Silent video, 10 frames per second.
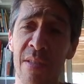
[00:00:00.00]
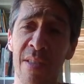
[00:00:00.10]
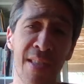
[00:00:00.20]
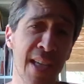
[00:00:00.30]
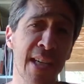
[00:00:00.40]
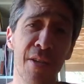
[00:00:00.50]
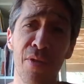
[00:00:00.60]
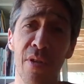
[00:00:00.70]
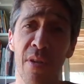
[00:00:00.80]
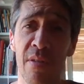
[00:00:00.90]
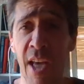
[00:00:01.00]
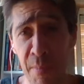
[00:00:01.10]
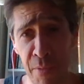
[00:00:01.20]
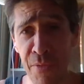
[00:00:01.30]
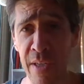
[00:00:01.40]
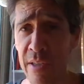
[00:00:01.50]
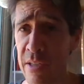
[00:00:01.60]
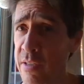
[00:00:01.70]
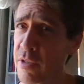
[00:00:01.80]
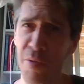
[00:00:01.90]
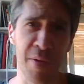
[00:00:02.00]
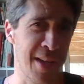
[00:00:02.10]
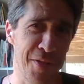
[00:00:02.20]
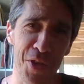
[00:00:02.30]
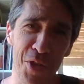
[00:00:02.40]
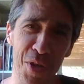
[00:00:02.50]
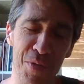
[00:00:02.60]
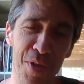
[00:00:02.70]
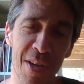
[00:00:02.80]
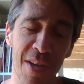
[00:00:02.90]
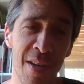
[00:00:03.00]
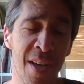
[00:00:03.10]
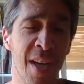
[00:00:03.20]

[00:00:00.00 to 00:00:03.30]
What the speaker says: Second of all, I'm a father, so I will never do it for her.